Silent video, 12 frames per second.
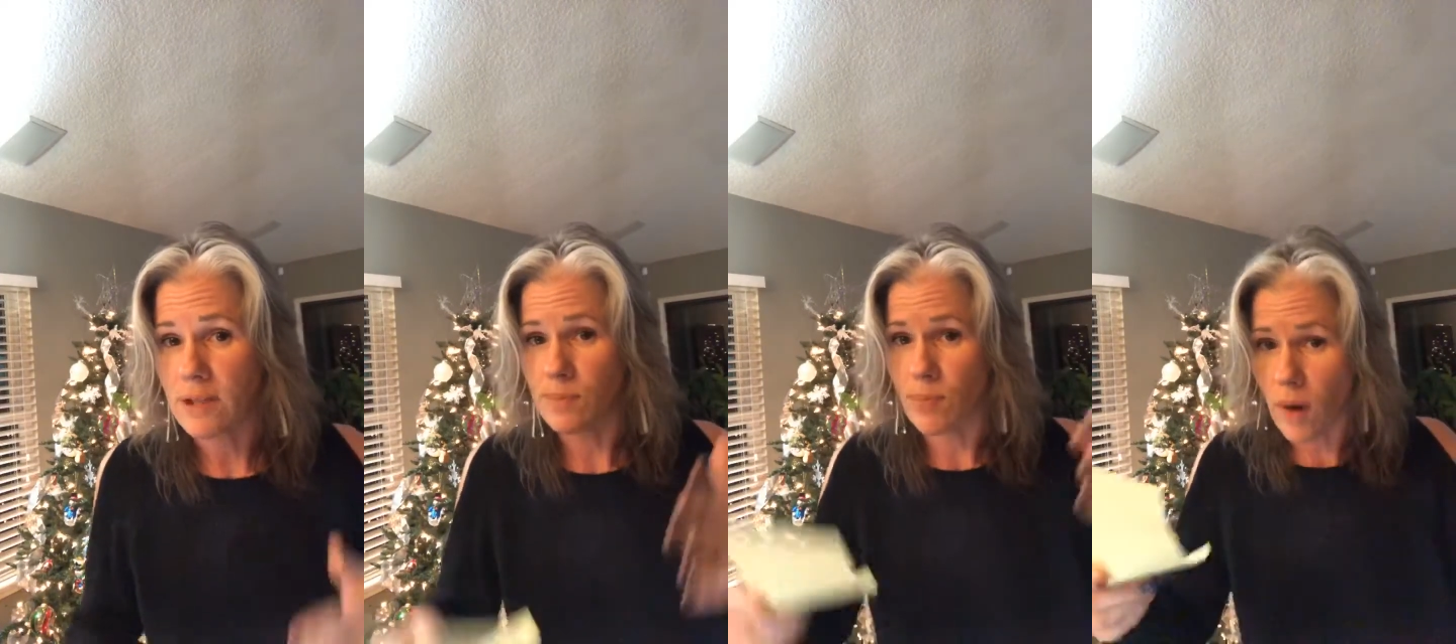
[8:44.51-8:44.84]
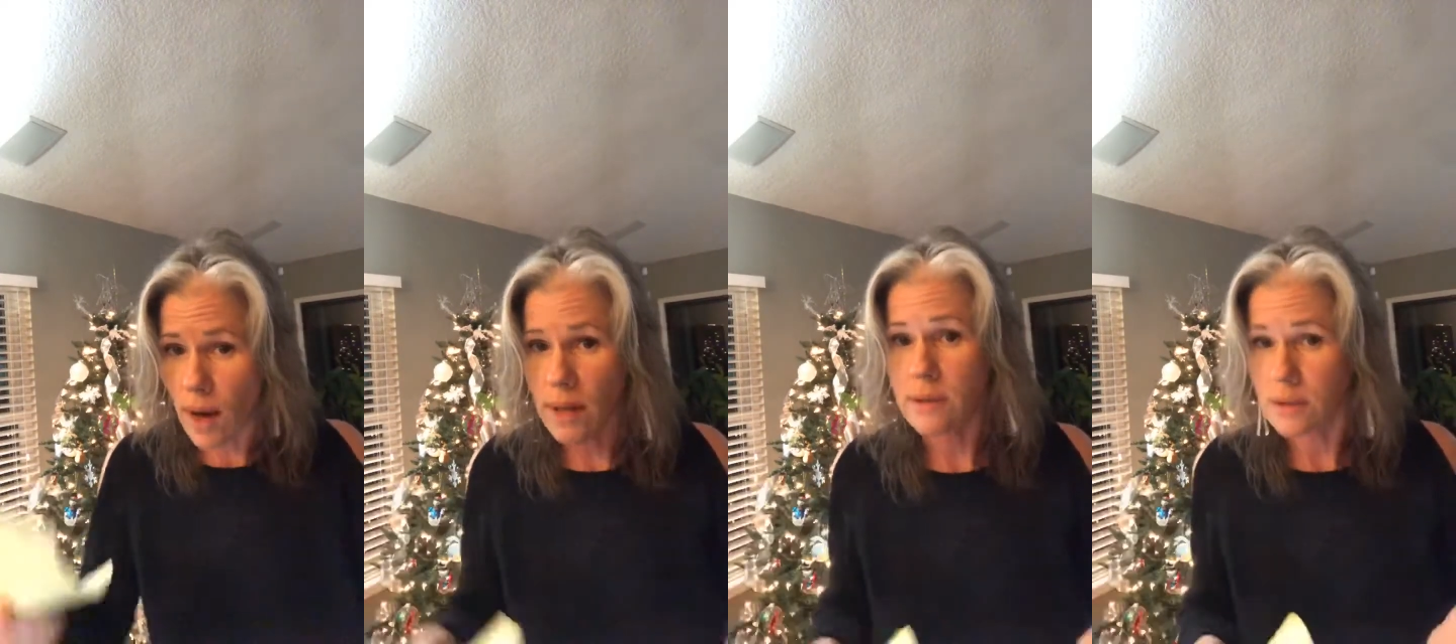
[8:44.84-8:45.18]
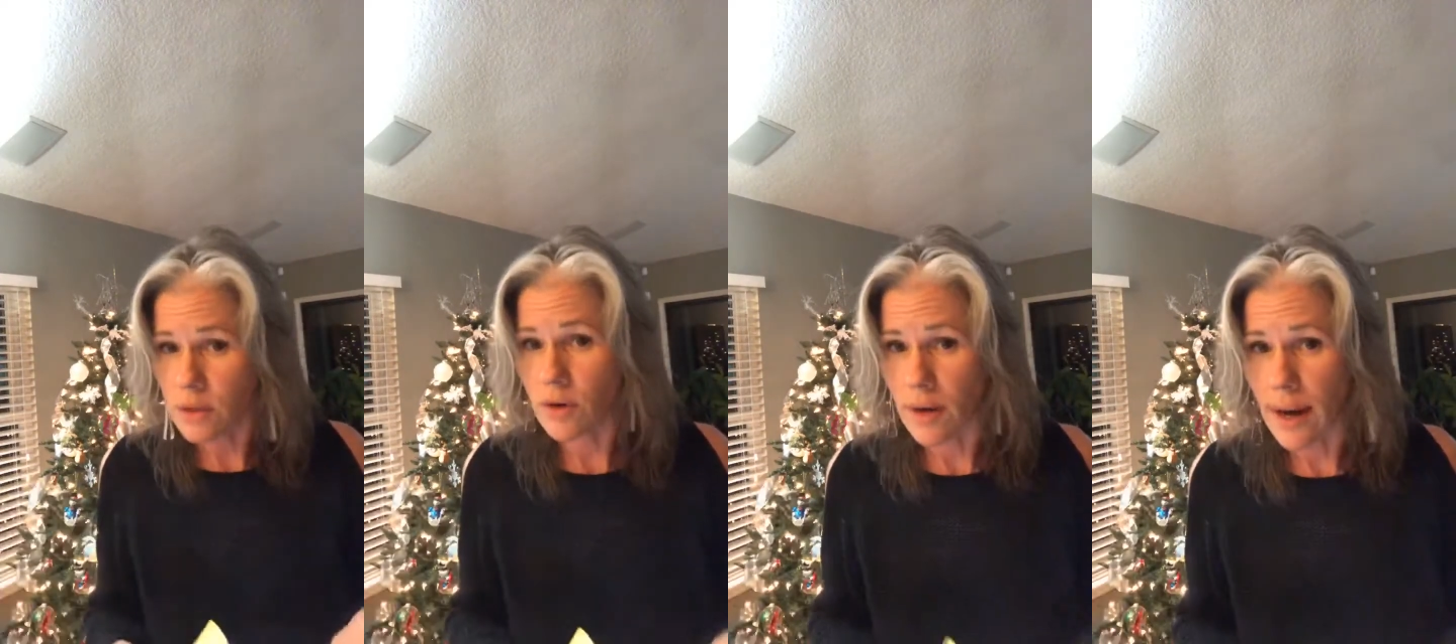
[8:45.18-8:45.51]
these products
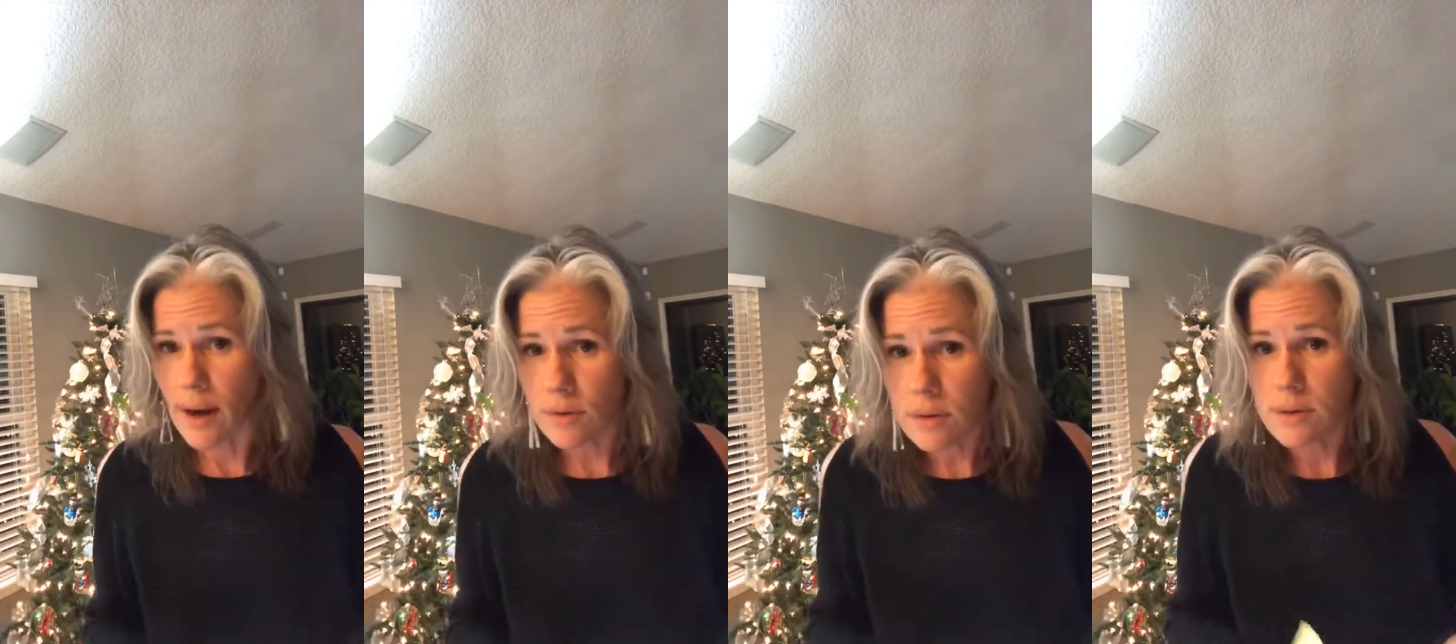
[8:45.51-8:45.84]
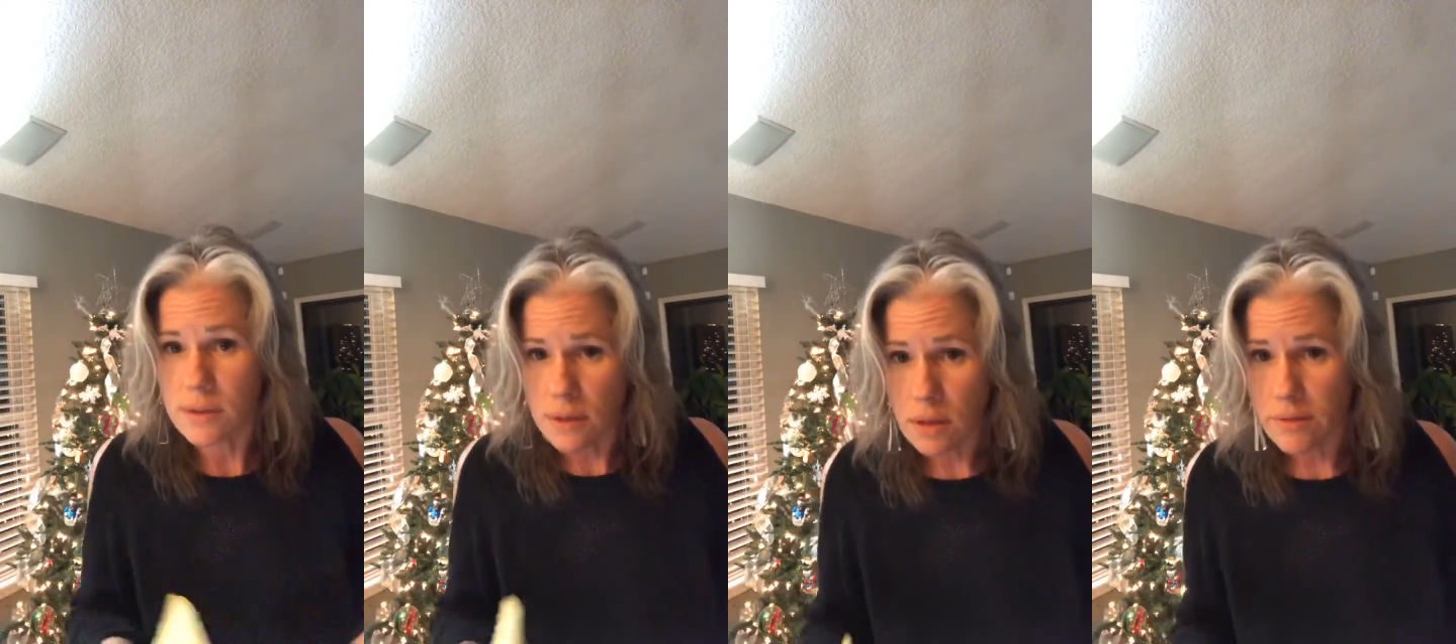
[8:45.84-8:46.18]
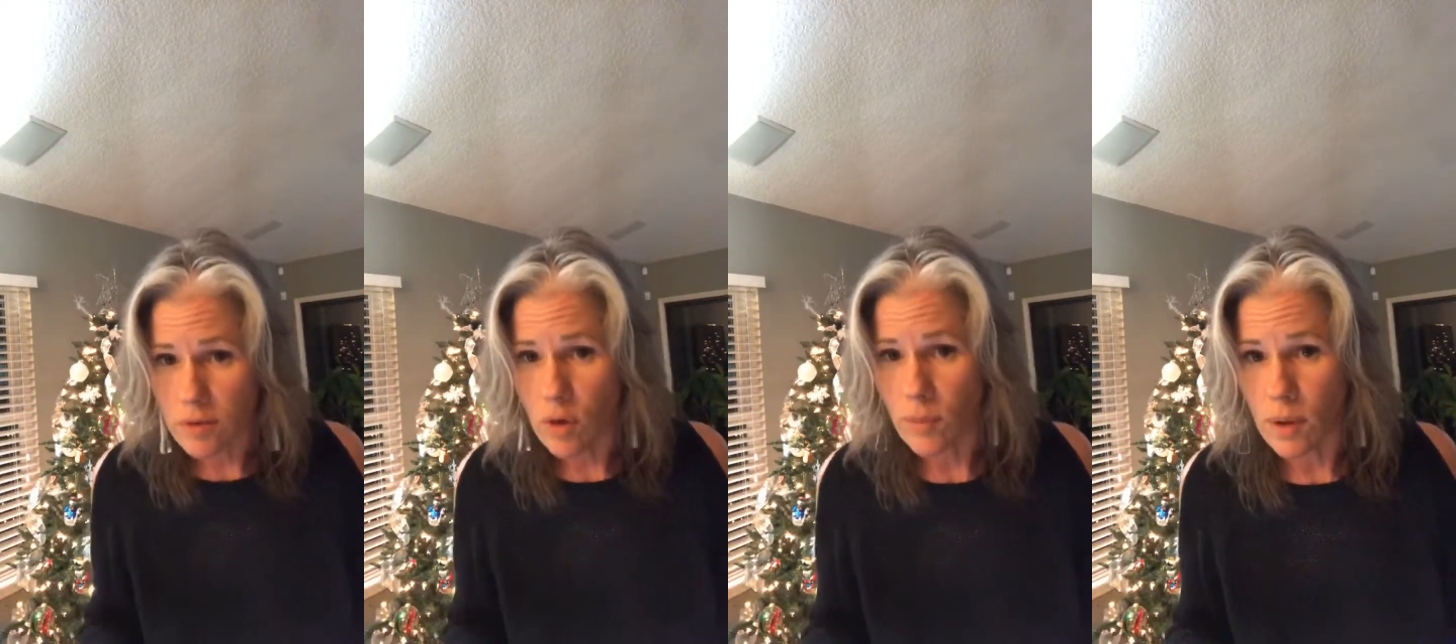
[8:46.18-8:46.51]
in your house and still
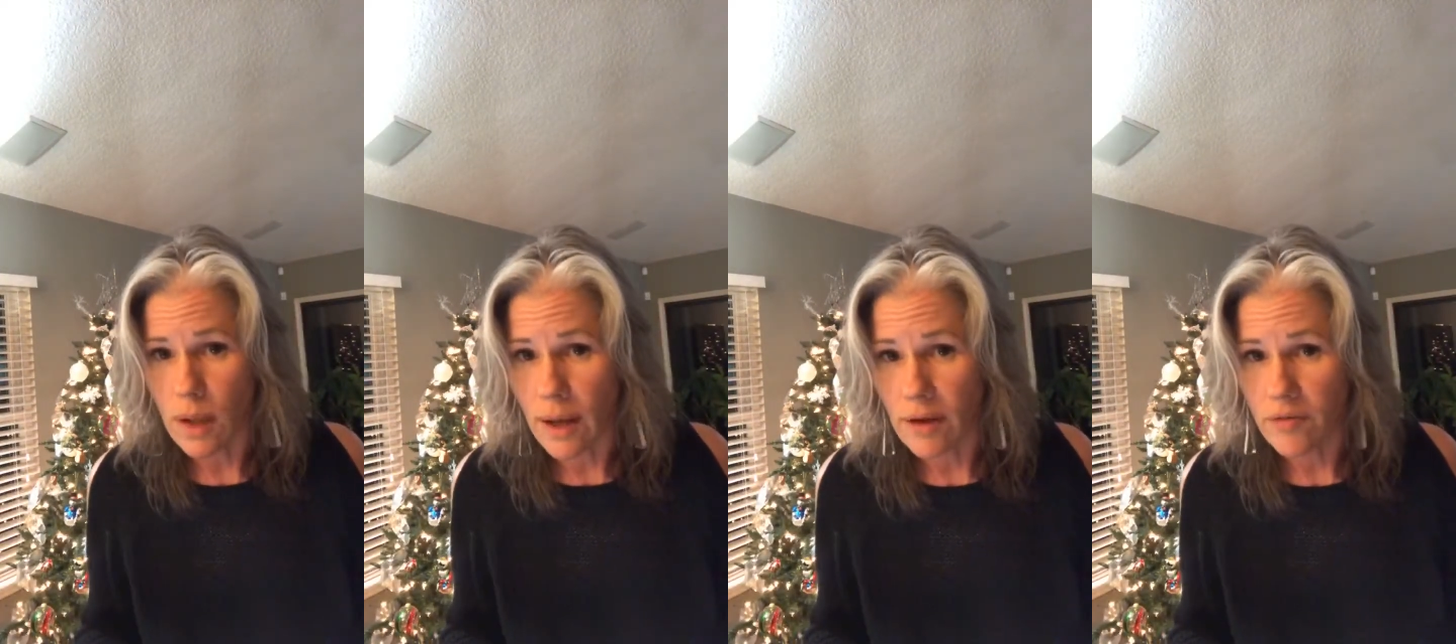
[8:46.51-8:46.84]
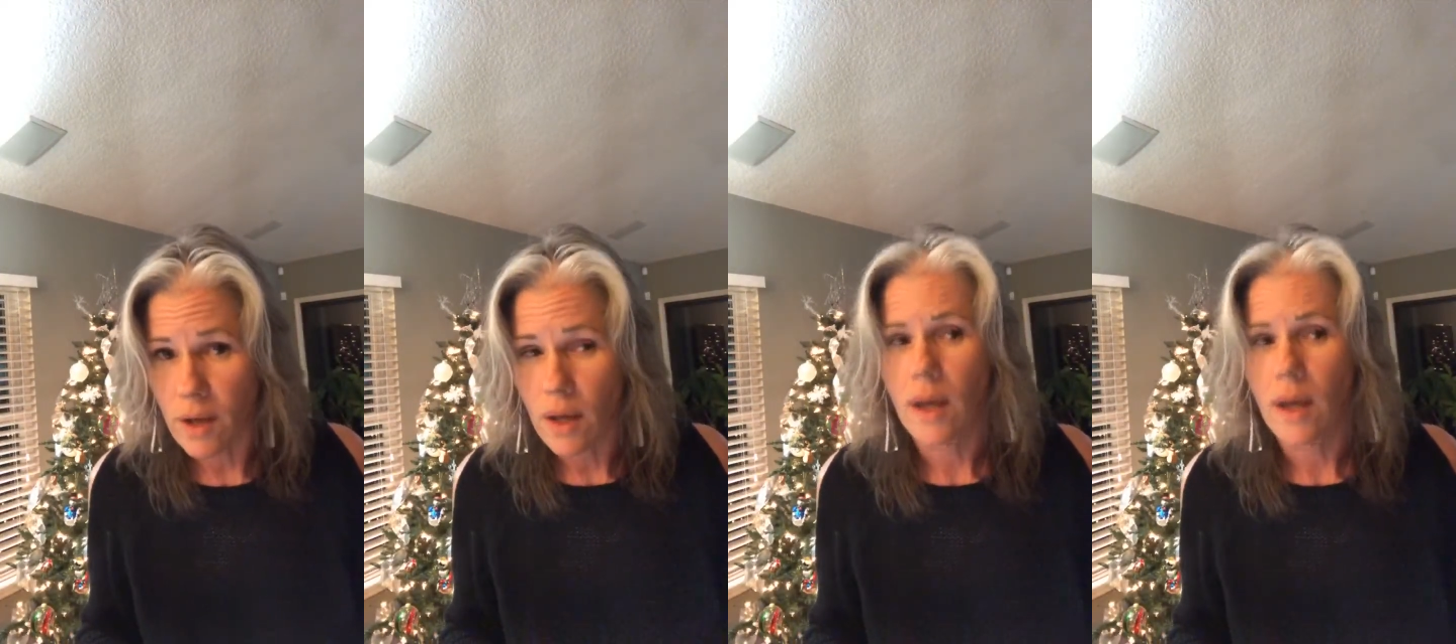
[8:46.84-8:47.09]
live a normal life